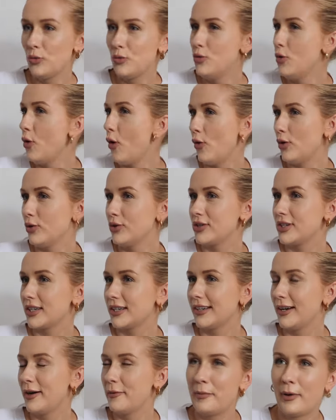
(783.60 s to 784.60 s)
not
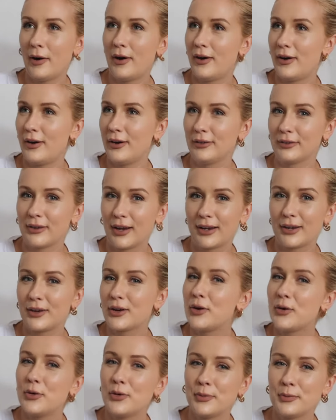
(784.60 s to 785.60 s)
a part of like a
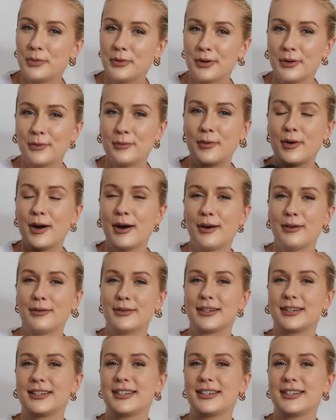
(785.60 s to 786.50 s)
corporate world.